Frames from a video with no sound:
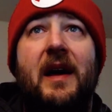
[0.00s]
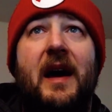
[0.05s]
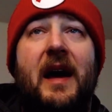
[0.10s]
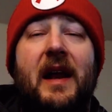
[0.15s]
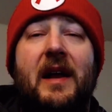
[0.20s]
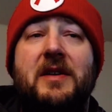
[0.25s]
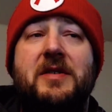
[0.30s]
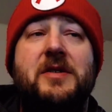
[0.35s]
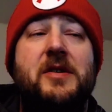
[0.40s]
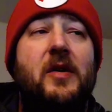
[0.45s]

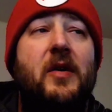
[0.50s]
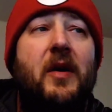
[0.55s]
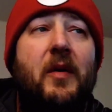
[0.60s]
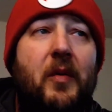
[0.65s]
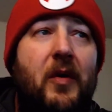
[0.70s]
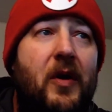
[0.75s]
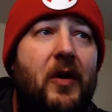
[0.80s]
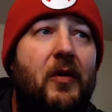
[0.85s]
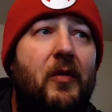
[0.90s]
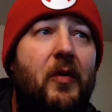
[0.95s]
And I'll show you
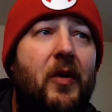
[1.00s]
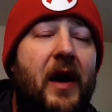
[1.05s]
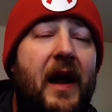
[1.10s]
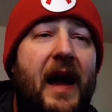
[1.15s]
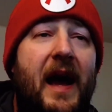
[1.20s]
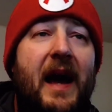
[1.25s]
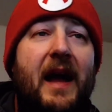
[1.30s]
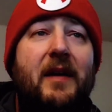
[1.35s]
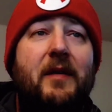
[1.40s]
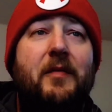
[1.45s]
where we're
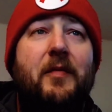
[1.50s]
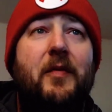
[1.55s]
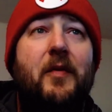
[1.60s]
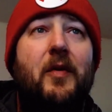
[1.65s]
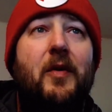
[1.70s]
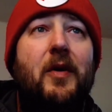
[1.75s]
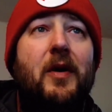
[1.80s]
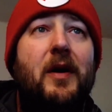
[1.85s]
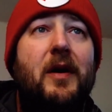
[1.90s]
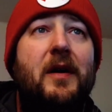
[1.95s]
at
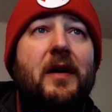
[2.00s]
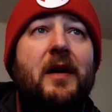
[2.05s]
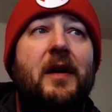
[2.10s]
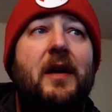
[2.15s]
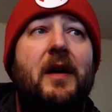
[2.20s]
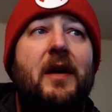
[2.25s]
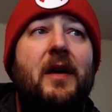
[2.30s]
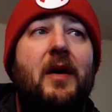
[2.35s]
for